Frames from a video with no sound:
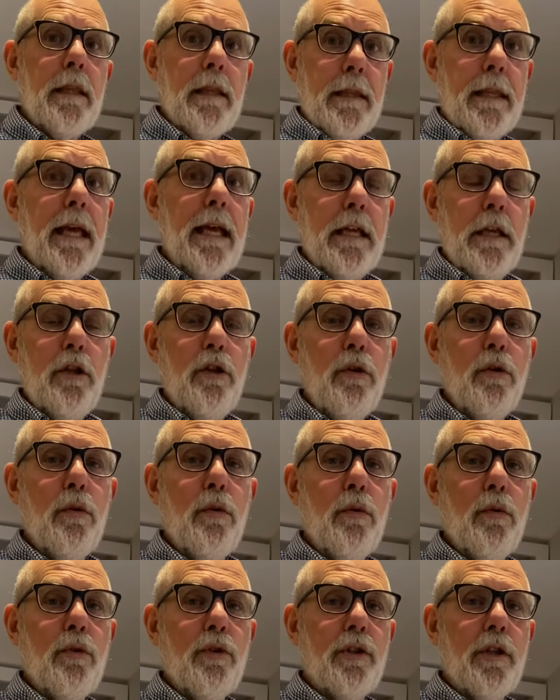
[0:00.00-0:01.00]
that they
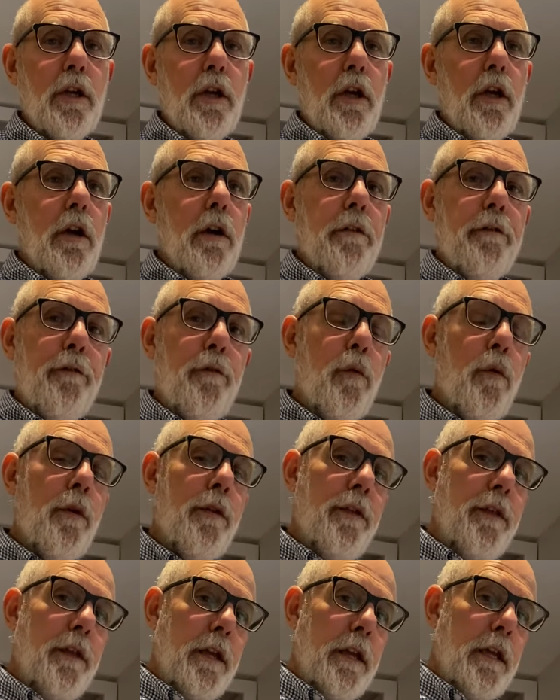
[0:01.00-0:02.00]
used for
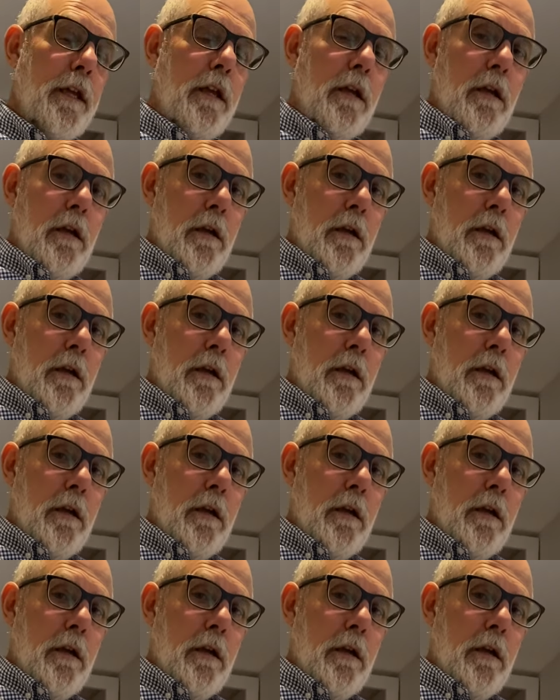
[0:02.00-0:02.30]
the